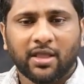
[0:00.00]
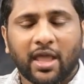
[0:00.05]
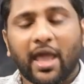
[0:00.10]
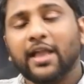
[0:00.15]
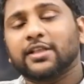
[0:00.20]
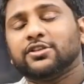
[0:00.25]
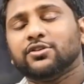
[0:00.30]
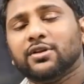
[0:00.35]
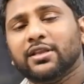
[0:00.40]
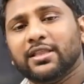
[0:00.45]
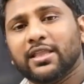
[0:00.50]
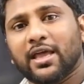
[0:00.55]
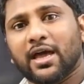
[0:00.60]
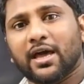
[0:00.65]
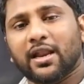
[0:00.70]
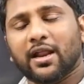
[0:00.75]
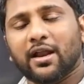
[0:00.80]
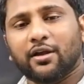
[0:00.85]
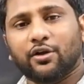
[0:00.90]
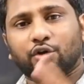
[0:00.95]
Actually, there
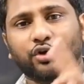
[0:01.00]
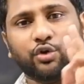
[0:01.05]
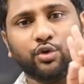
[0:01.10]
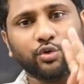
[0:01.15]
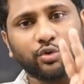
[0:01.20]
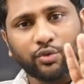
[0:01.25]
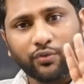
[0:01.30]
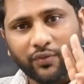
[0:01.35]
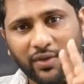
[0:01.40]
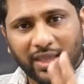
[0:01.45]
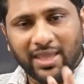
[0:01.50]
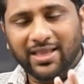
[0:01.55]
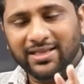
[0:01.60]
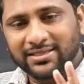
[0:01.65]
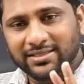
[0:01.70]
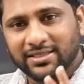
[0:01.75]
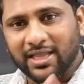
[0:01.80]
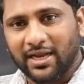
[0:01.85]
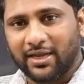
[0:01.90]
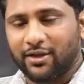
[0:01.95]
are two
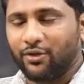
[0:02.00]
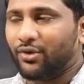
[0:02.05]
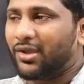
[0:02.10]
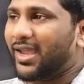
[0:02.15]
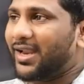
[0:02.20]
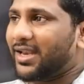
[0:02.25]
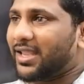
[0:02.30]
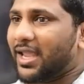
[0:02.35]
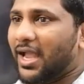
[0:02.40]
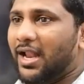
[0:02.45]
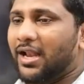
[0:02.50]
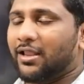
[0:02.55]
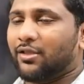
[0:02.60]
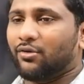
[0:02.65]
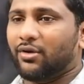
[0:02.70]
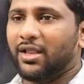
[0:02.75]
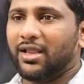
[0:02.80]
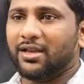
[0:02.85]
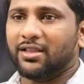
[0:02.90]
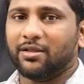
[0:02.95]
ways that you can
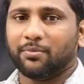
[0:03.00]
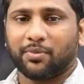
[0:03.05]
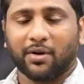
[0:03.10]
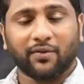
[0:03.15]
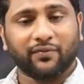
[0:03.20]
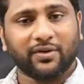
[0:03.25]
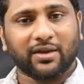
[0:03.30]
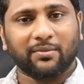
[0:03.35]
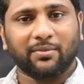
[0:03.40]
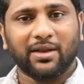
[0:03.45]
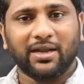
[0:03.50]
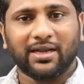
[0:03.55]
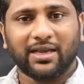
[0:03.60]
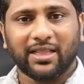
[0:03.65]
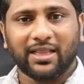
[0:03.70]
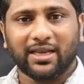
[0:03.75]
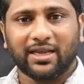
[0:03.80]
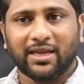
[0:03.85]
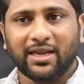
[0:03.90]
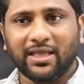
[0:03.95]
calculate the
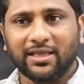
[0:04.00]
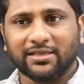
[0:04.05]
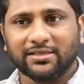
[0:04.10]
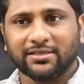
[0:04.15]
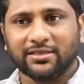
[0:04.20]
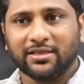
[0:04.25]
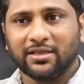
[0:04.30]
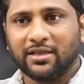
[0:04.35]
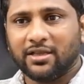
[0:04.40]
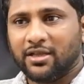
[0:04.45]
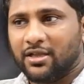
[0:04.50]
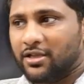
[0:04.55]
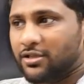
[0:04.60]
profitability index.